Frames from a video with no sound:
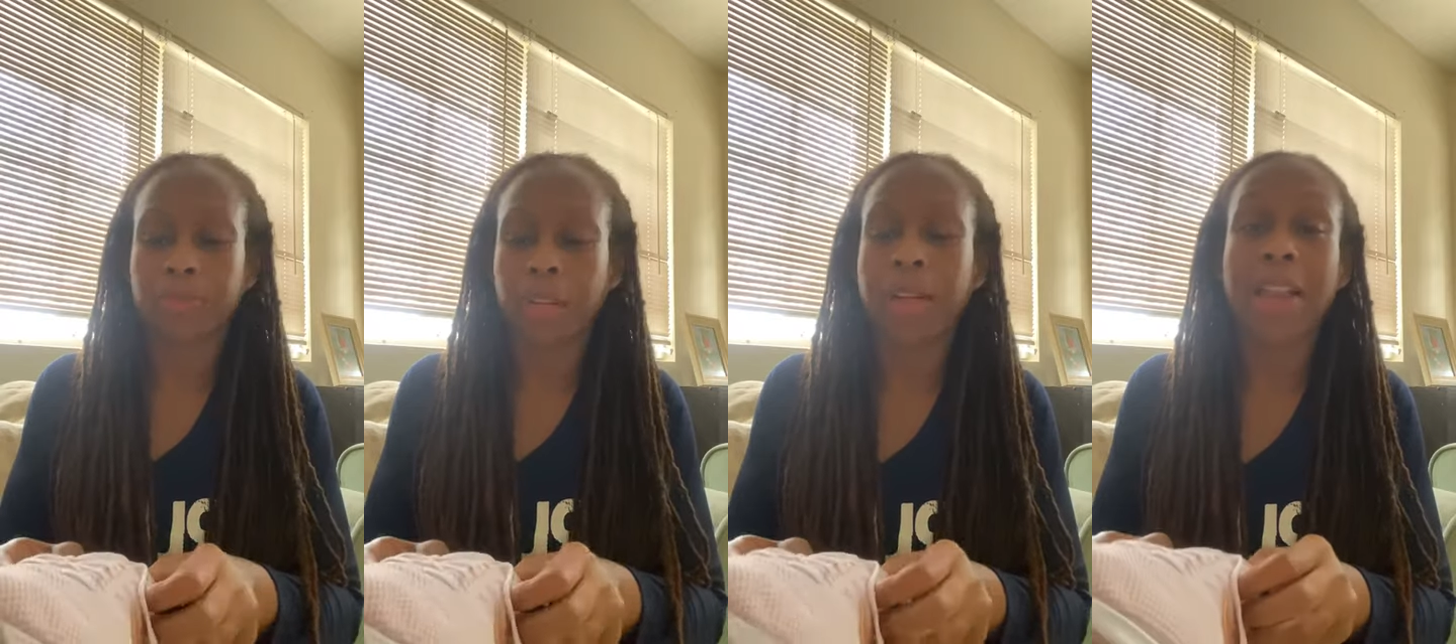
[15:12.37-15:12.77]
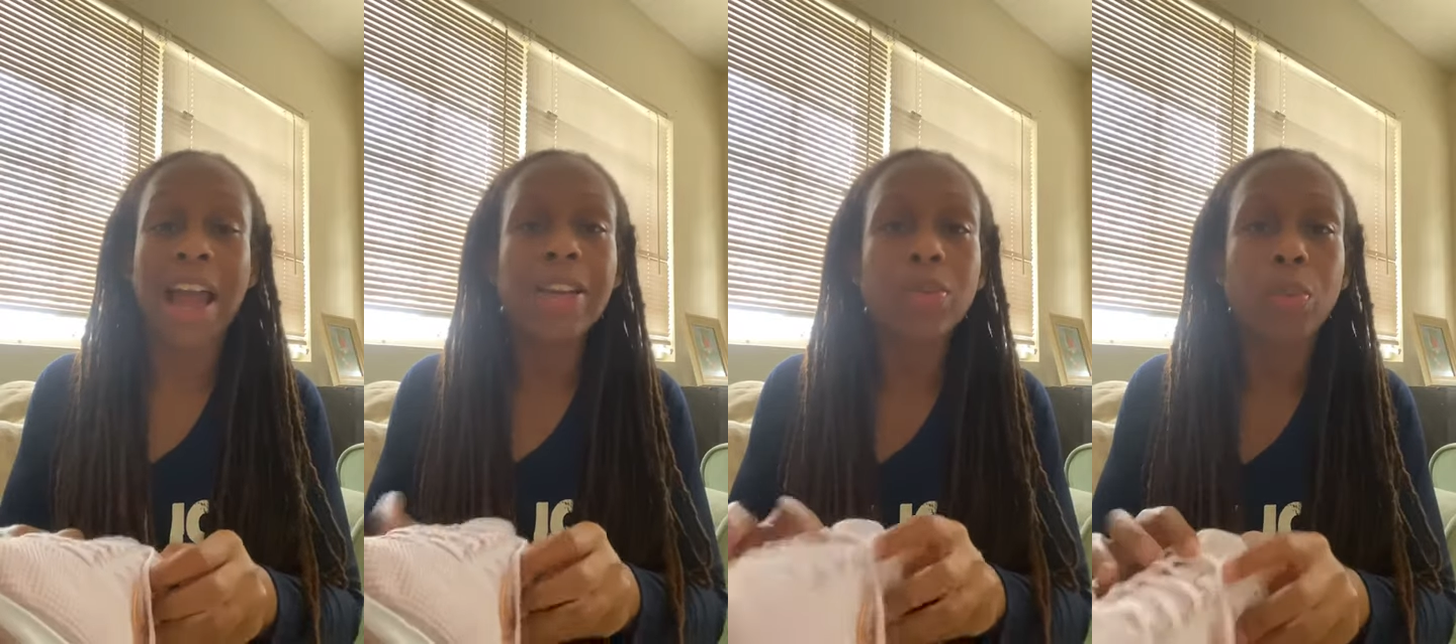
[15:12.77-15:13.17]

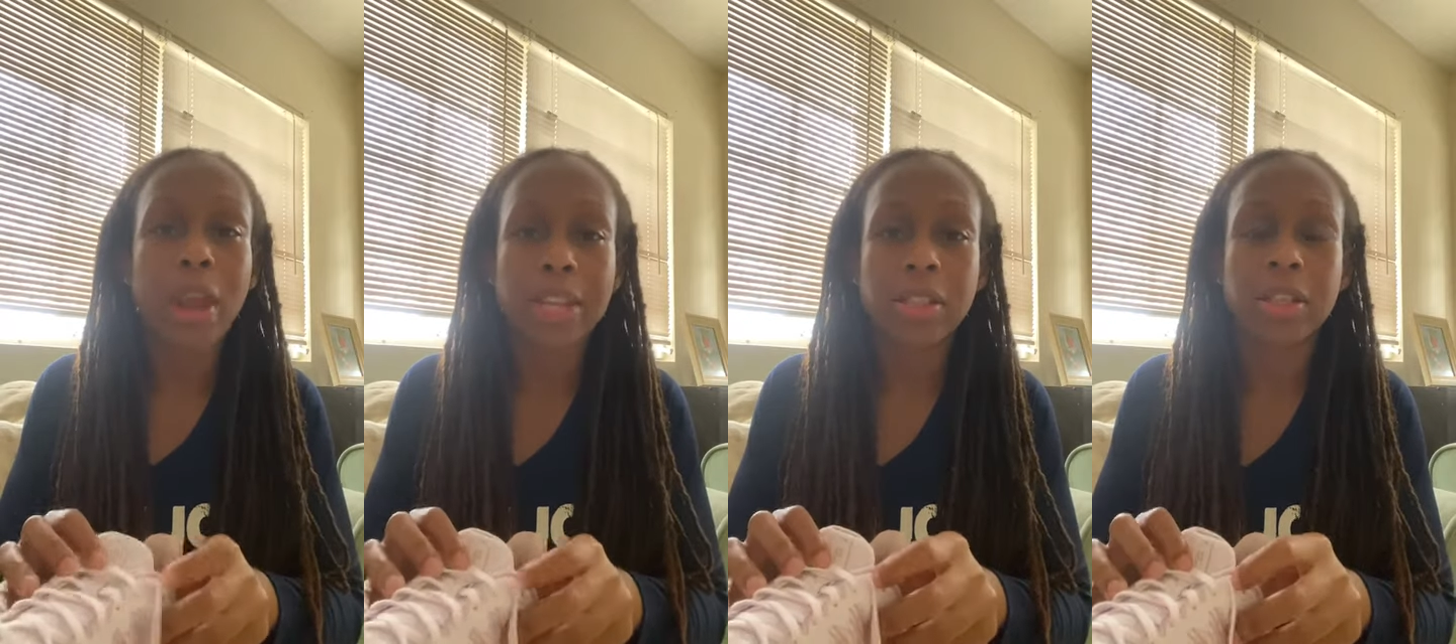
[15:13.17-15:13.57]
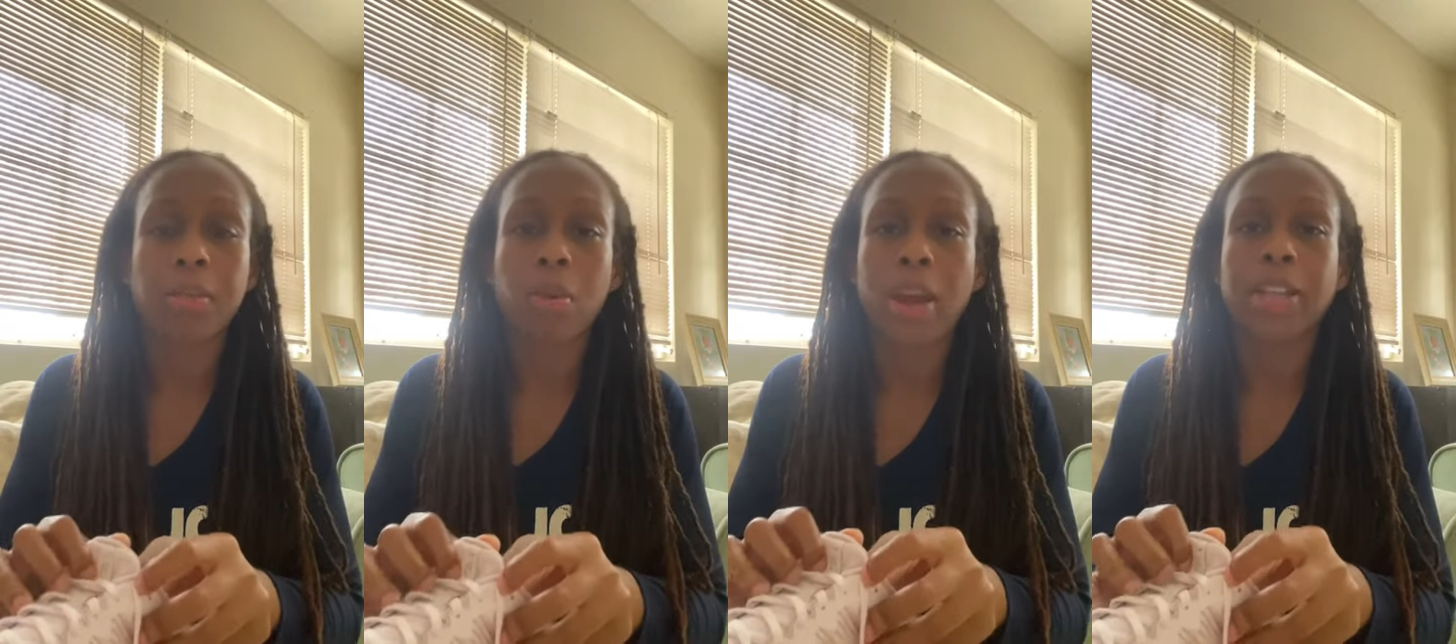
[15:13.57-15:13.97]
lightweight to the
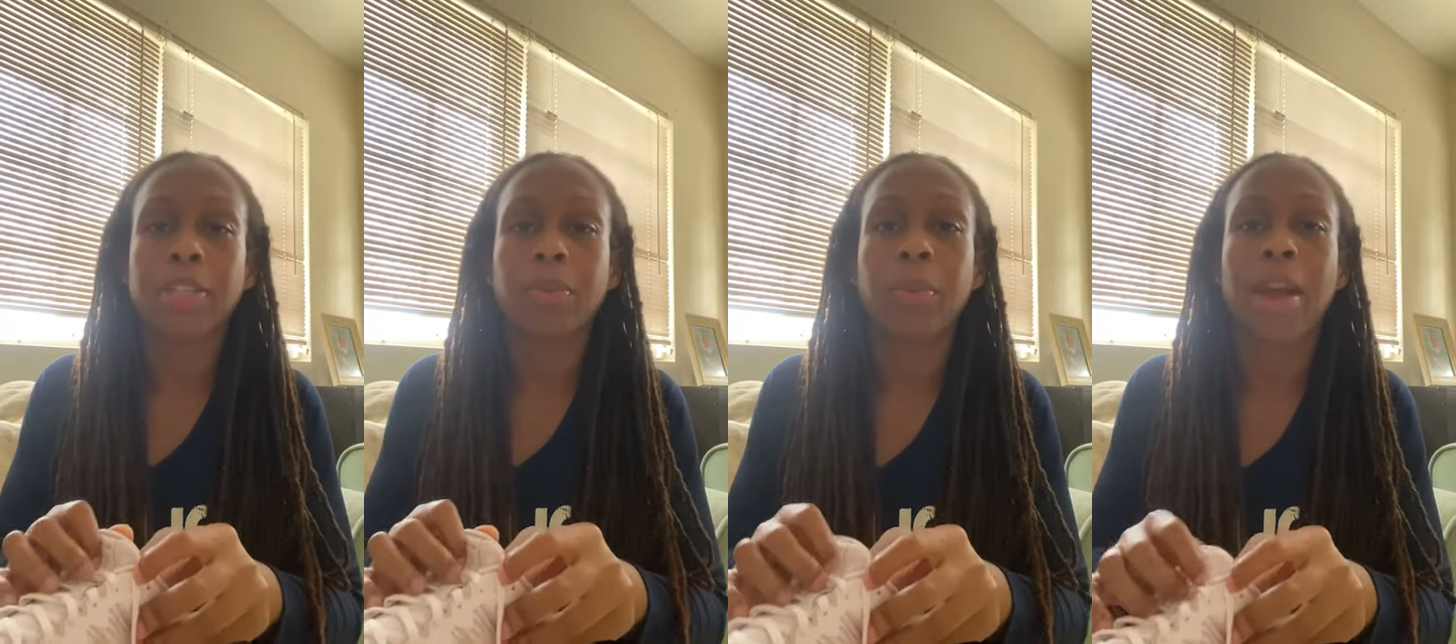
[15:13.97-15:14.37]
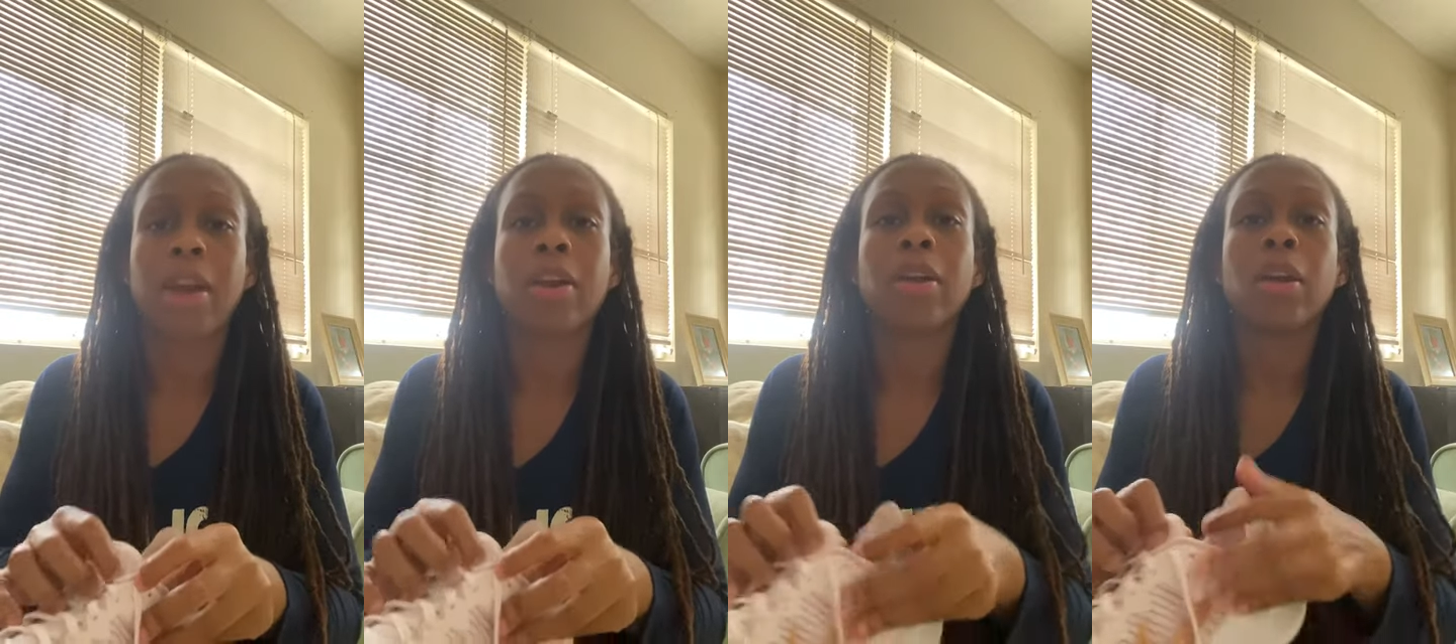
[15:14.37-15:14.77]
point
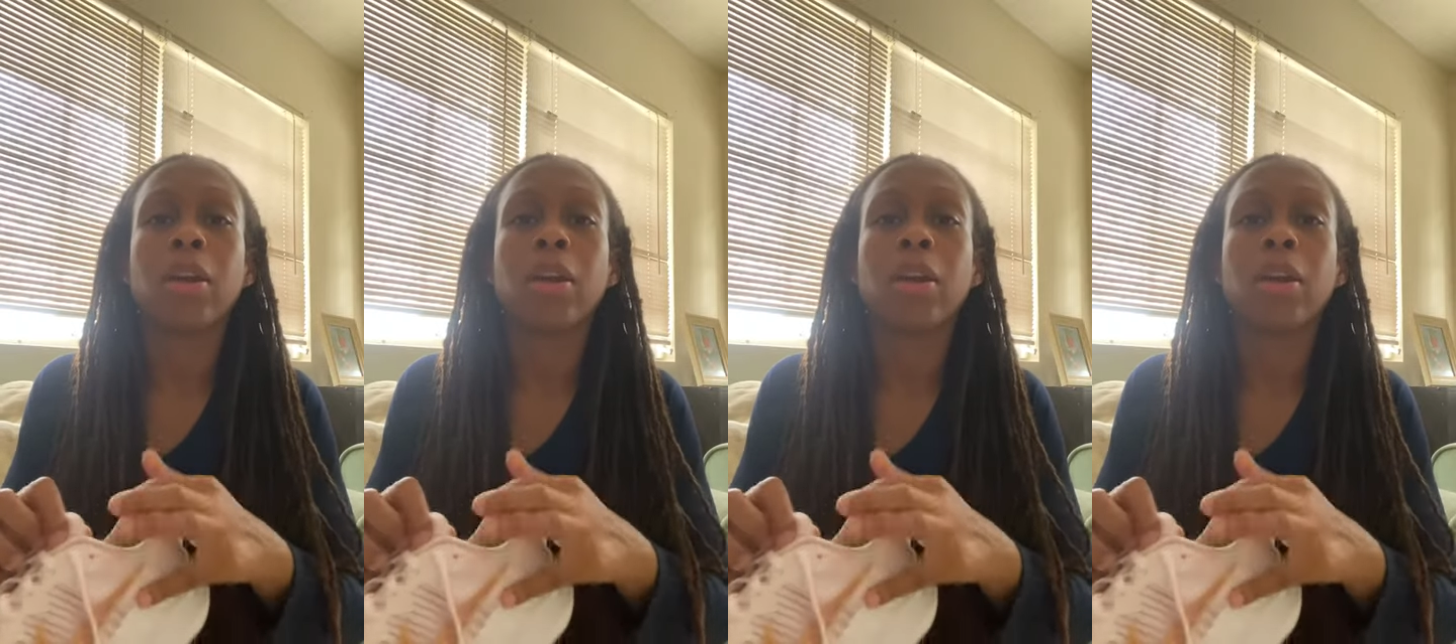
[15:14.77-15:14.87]
where